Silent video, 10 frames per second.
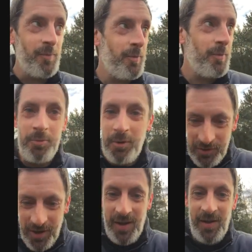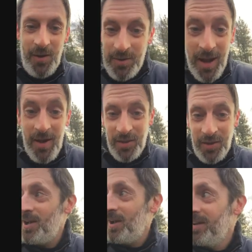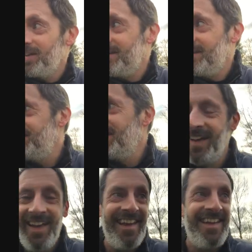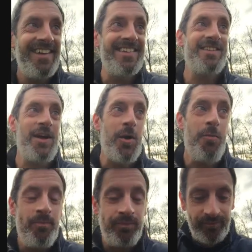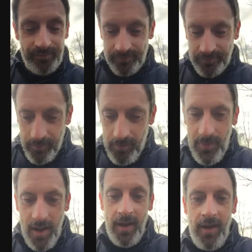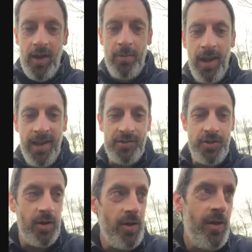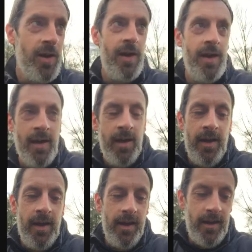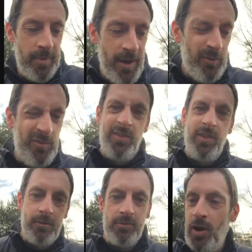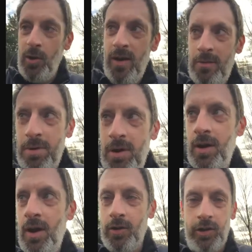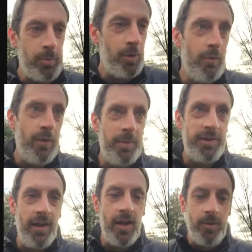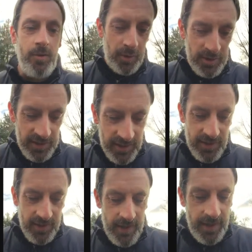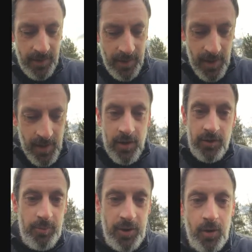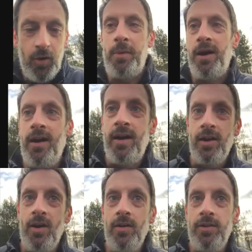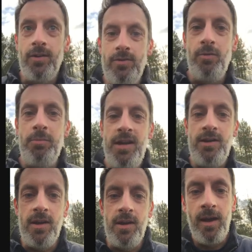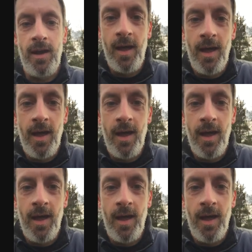where was I? Oh yeah, the challenge. Yeah, so last year, about, I think it was October, November time, 2018, something caught my eye on social media,